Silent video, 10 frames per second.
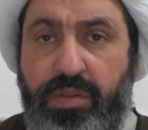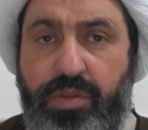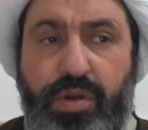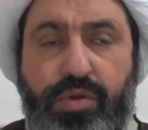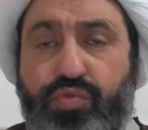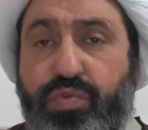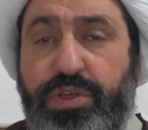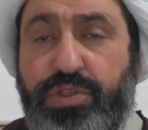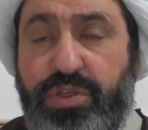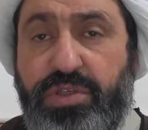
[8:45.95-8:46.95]
There are
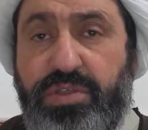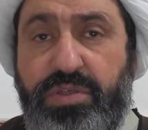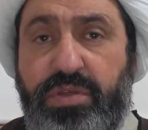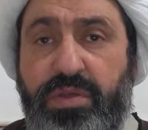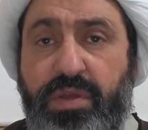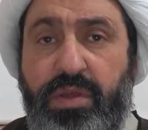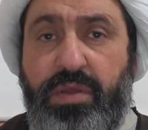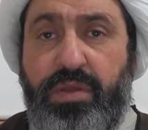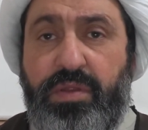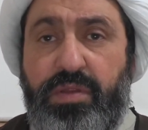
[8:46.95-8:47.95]
questions
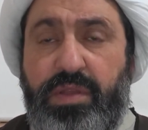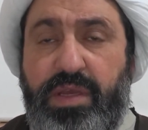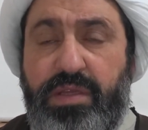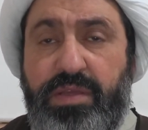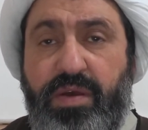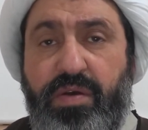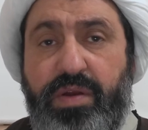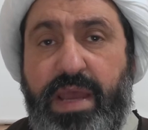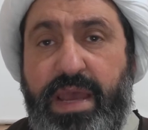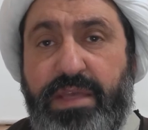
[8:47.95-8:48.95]
that
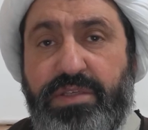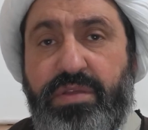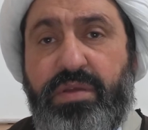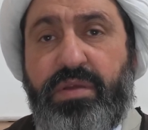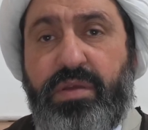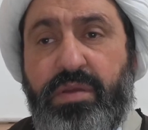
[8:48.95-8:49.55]
are asked